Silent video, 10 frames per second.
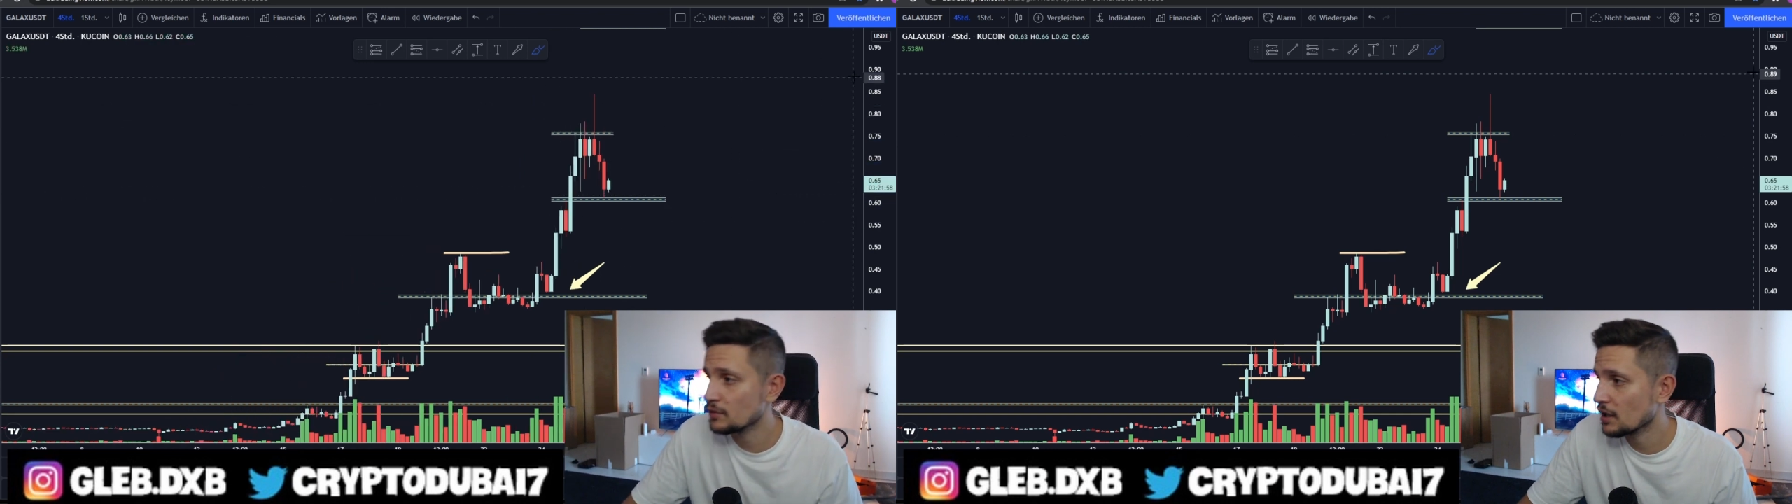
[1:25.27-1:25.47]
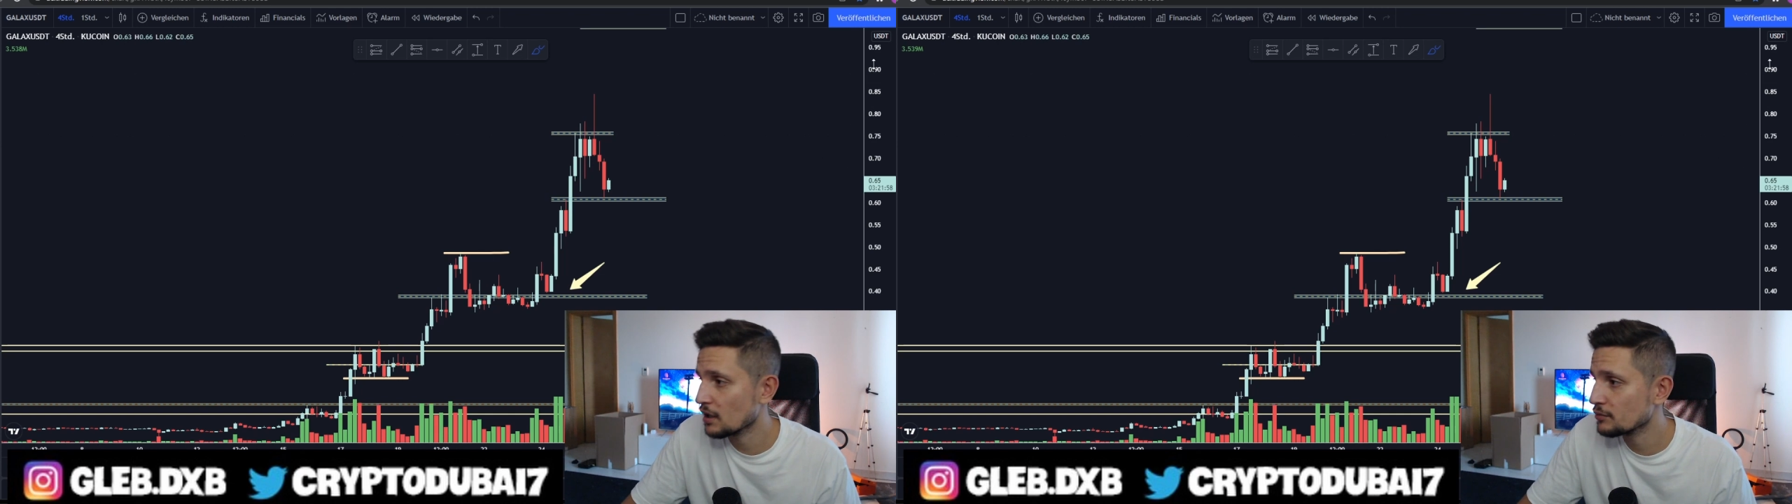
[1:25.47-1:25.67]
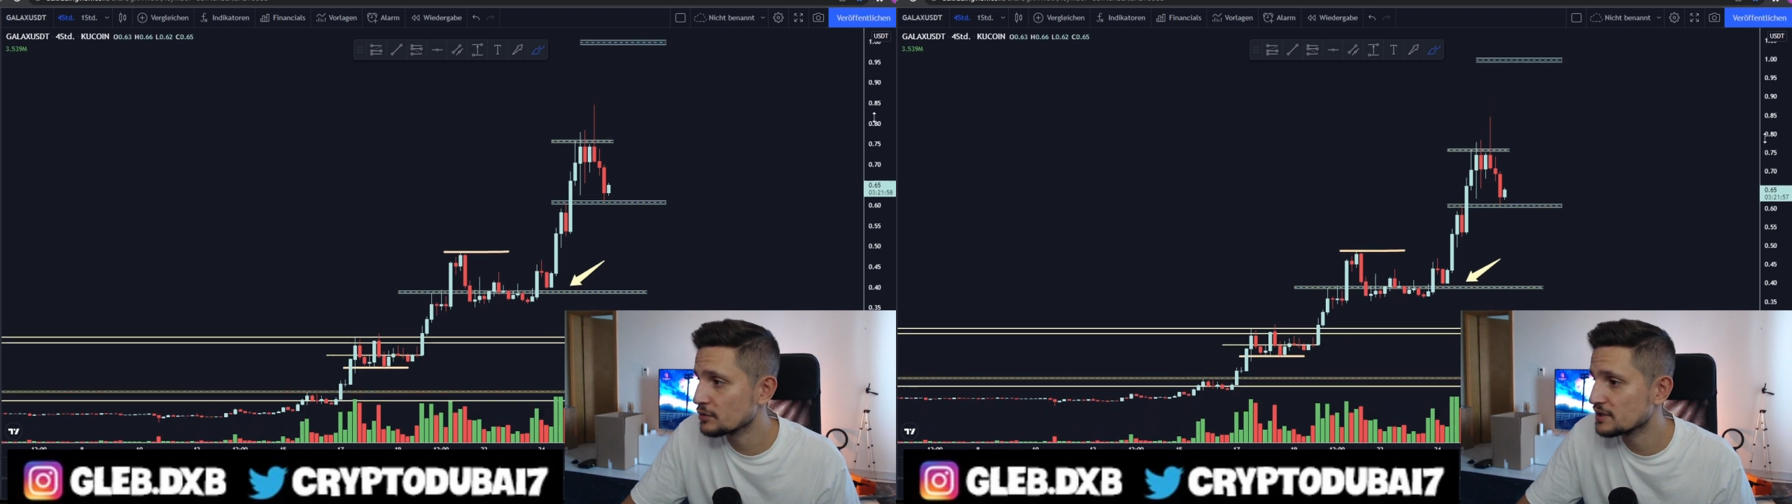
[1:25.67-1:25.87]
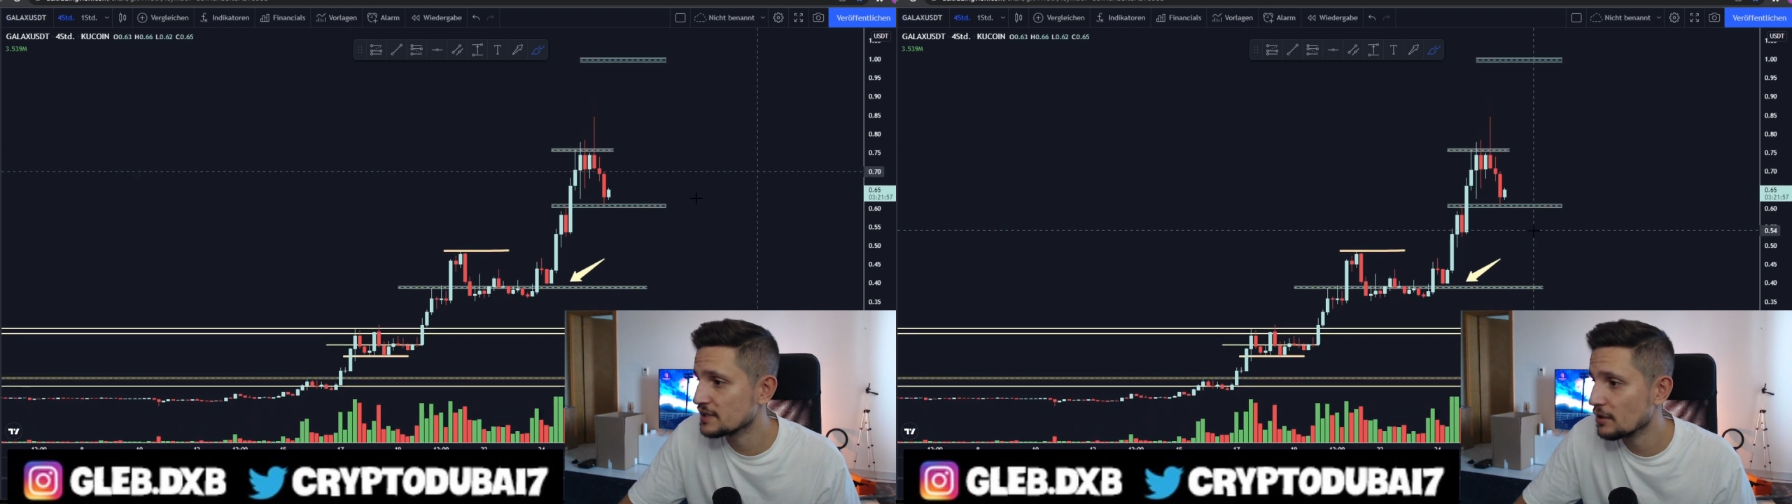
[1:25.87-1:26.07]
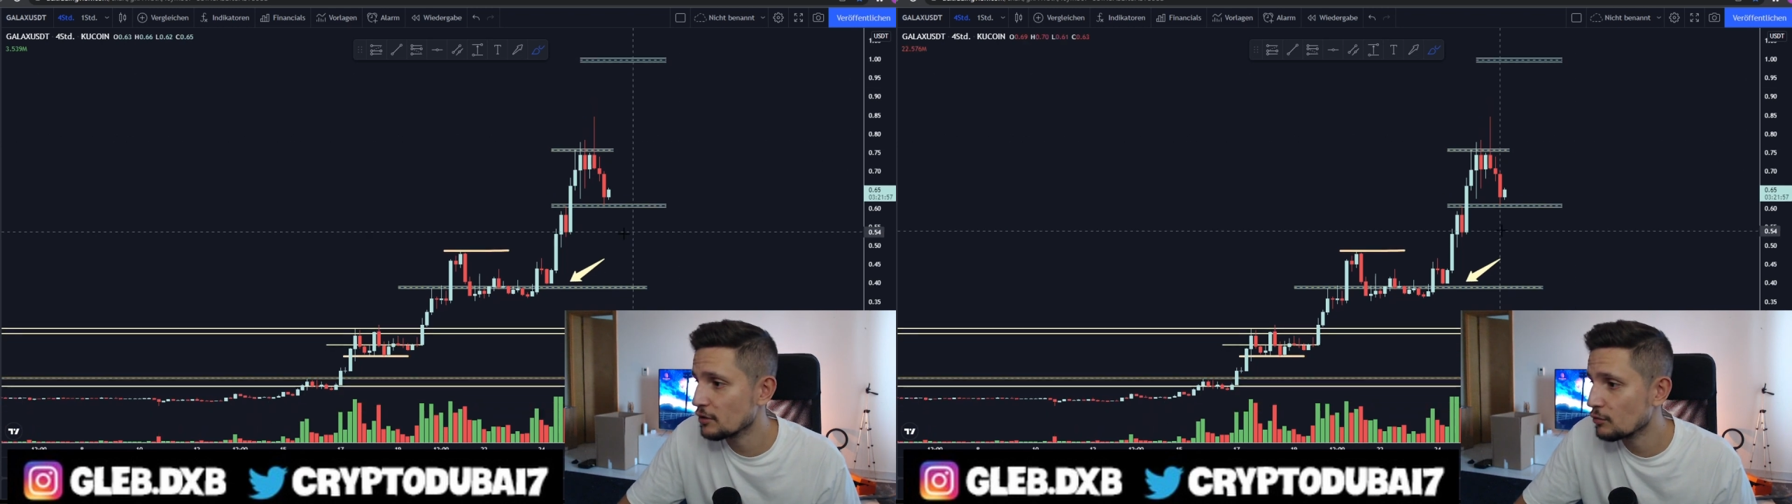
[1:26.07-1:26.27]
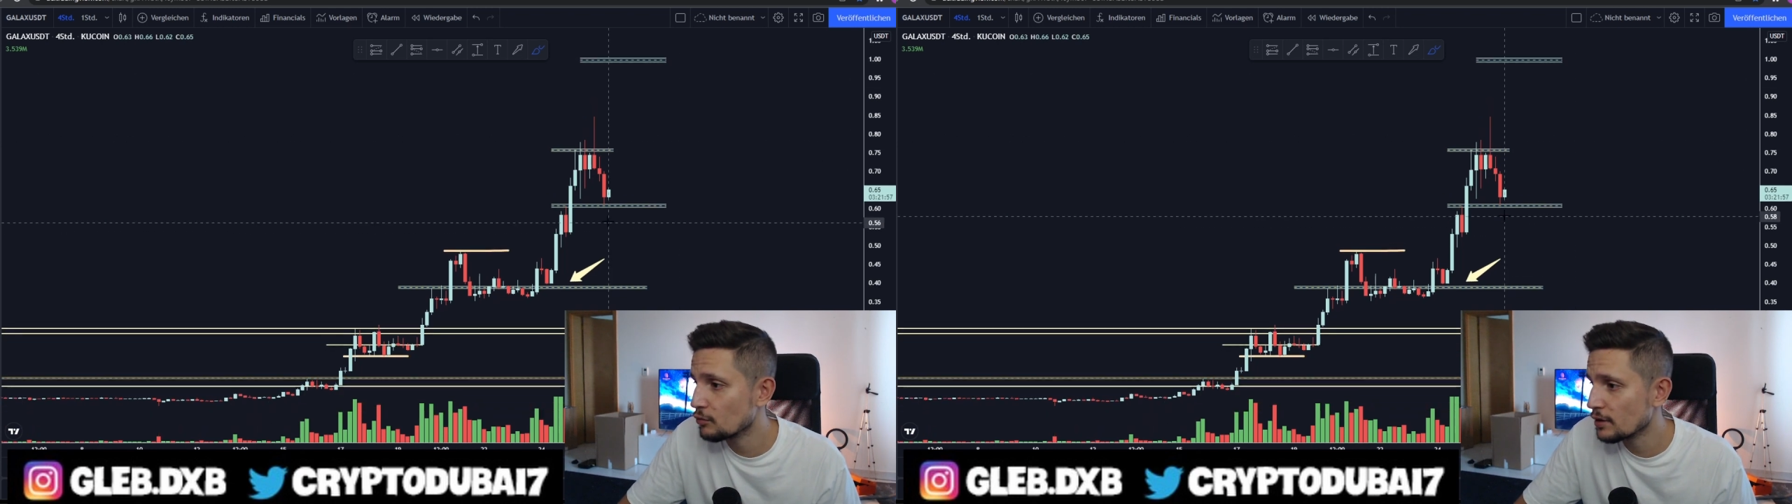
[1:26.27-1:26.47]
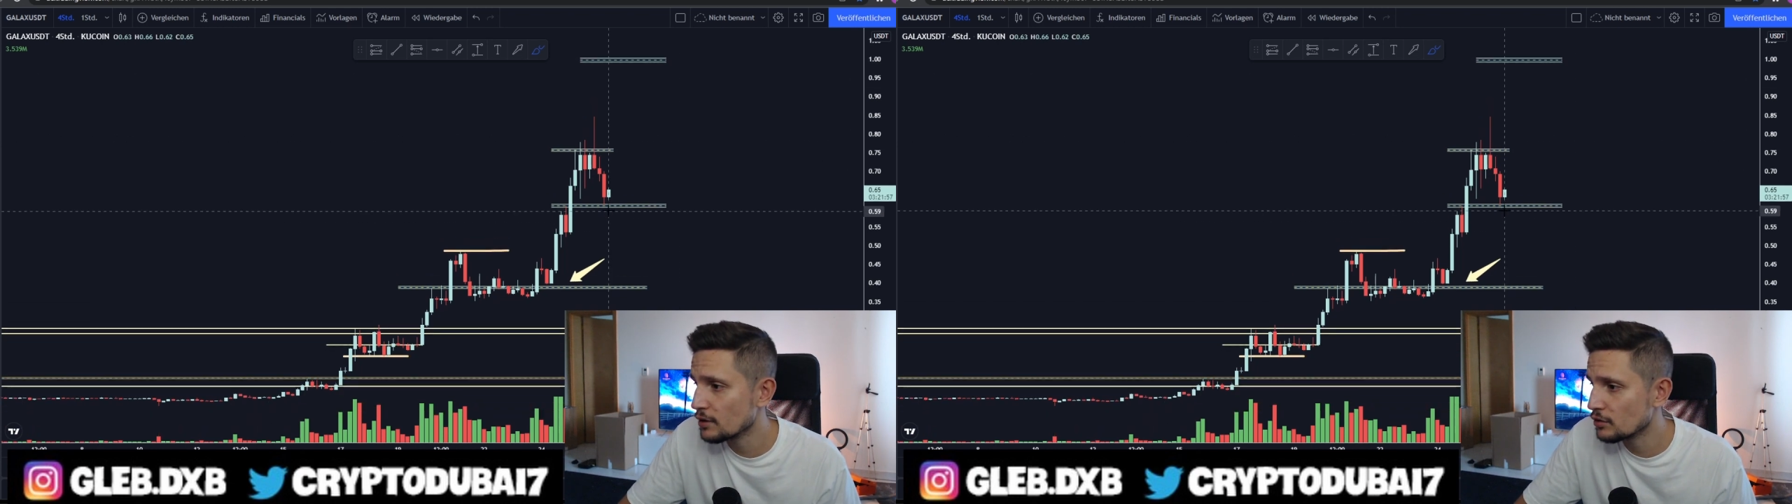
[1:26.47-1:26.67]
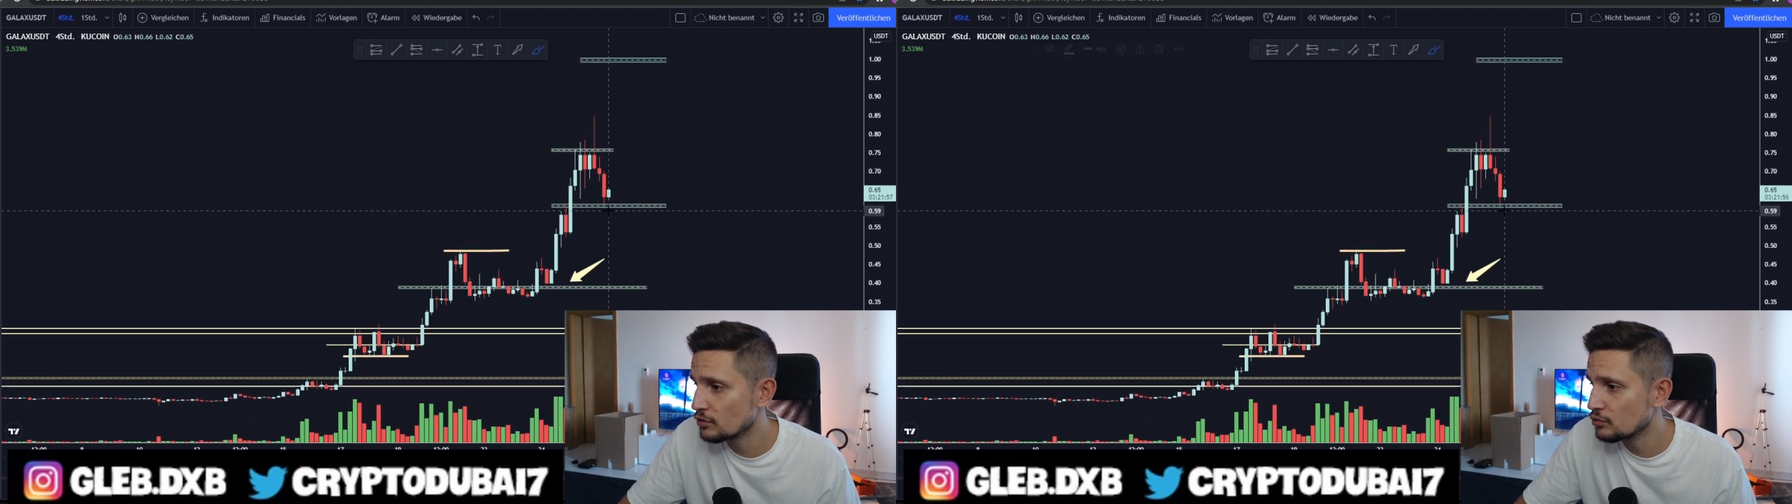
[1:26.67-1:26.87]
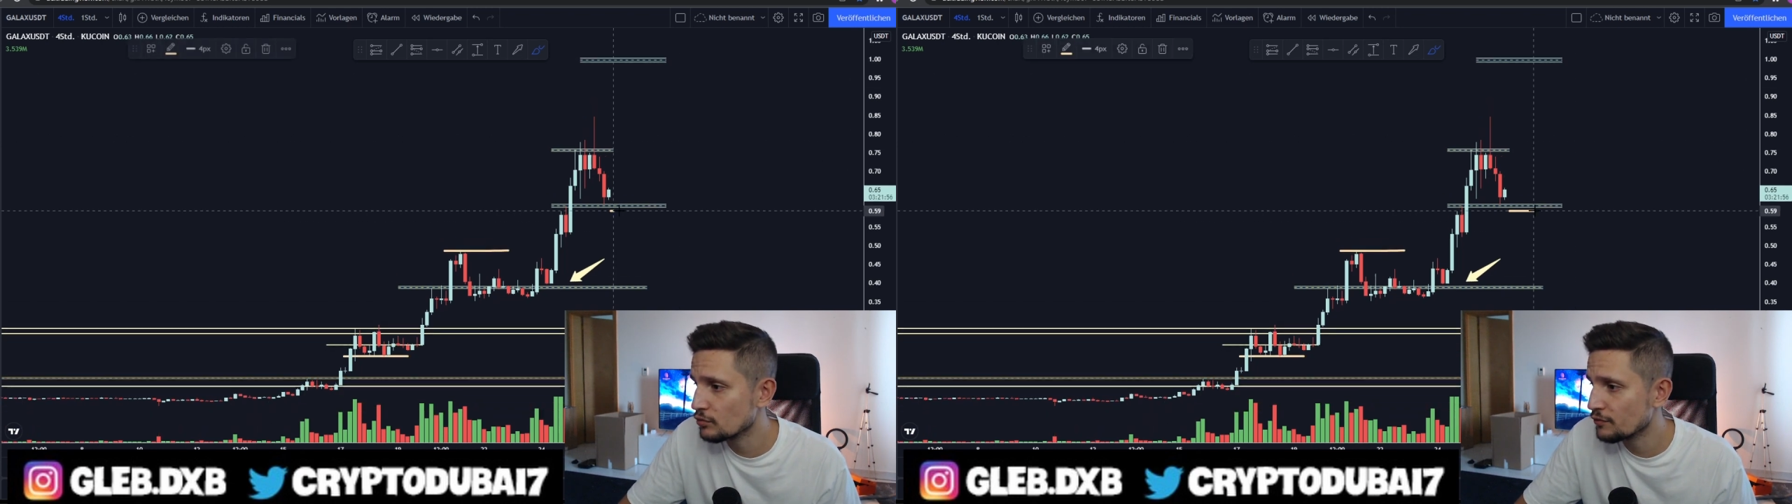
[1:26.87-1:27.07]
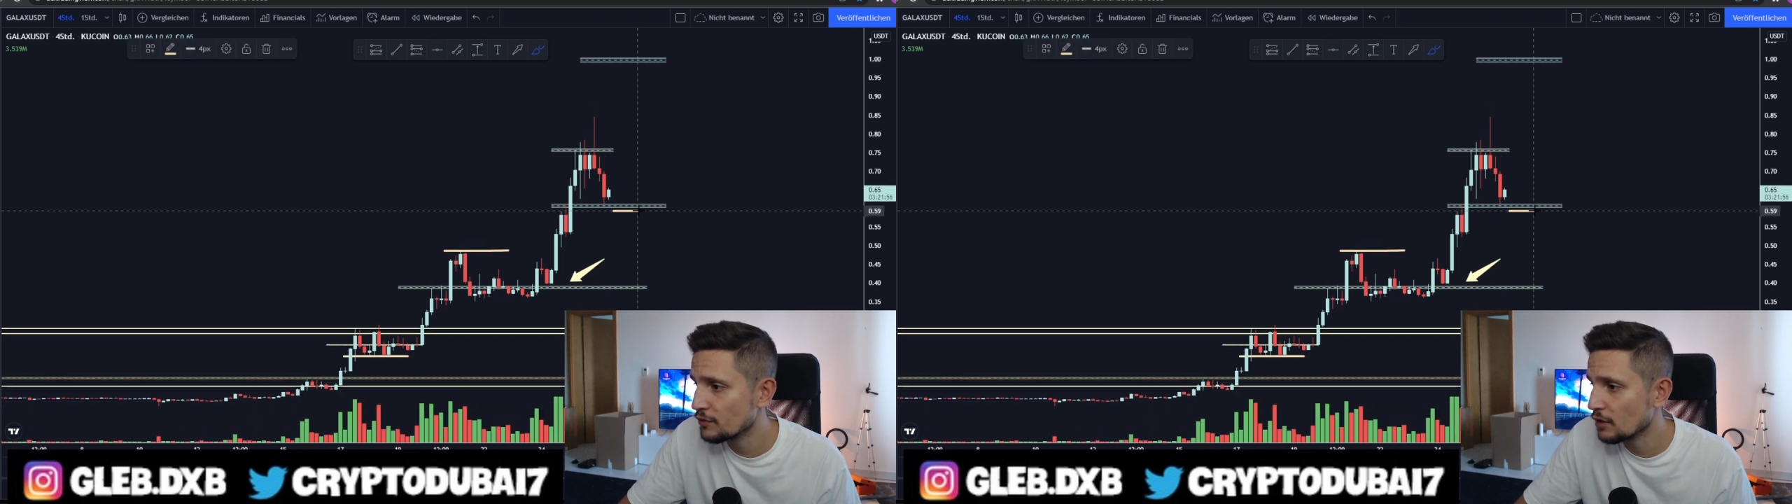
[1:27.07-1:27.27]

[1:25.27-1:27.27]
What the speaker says: I would say 1 or 2 4